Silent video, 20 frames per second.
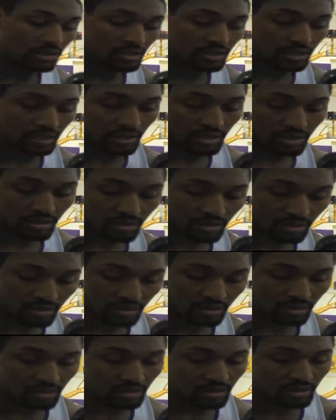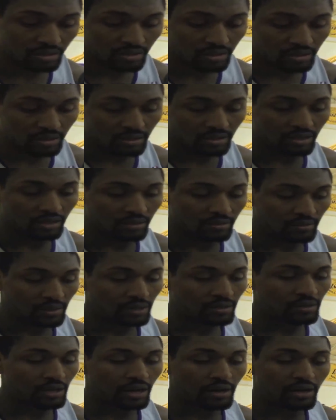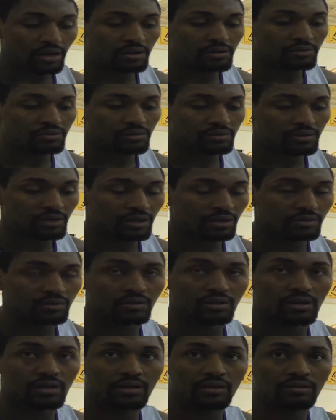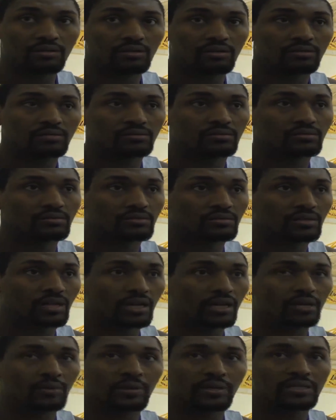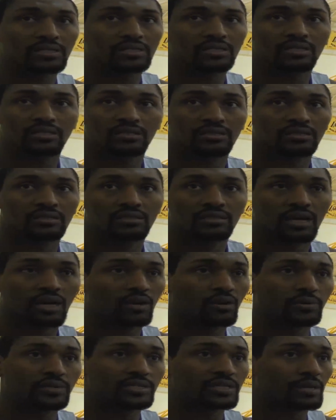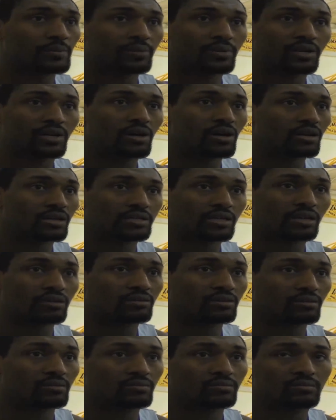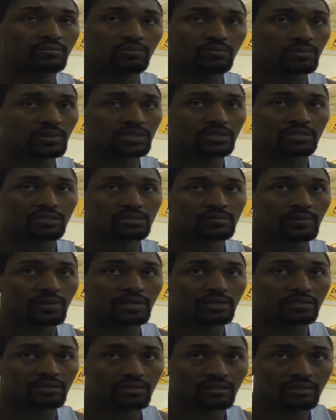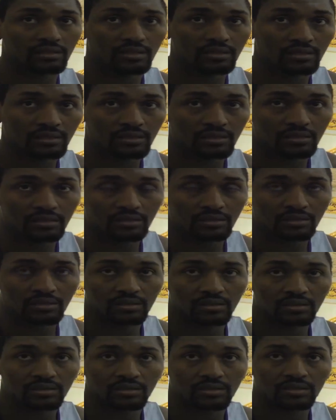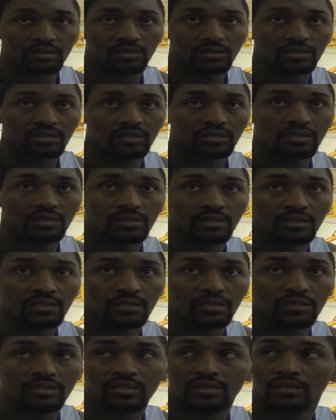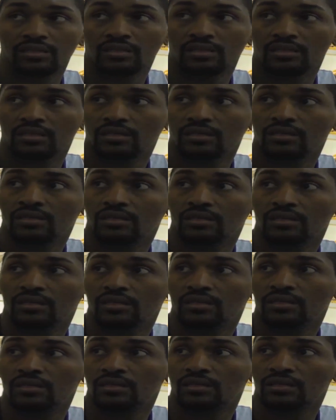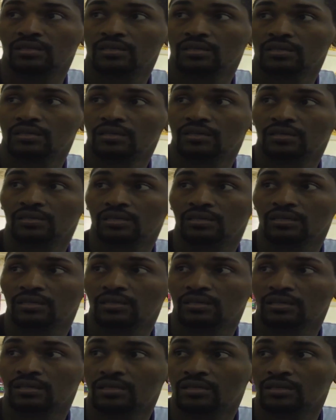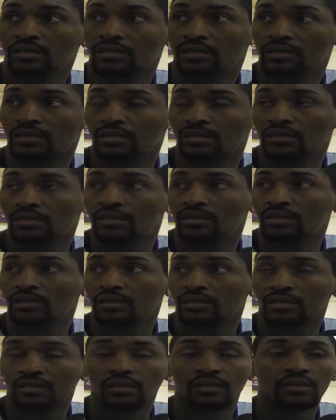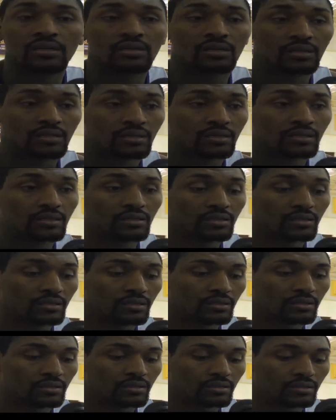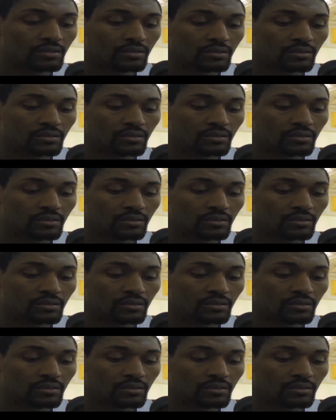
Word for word: a good center. Um, I don't, I don't know. I don't know. I don't know. I gotta wait and see. I know we just gotta play hard because I don't know what to expect. Right. You were dealt with the situation where uh, you had a lot of teammates get injured throughout the course of the season, like